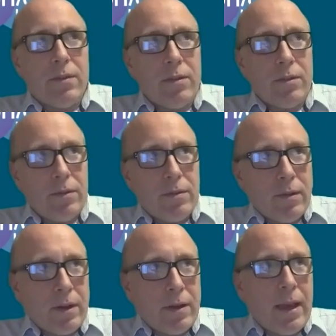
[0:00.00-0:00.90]
that
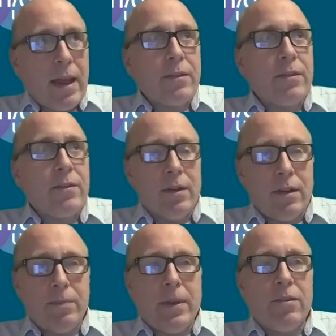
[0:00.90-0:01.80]

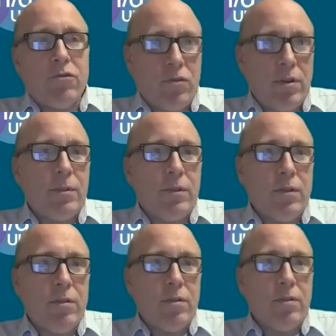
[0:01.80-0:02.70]
exercise-based treatments
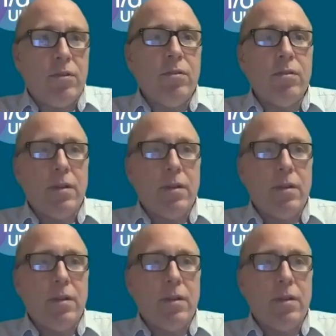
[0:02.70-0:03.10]
that you can do,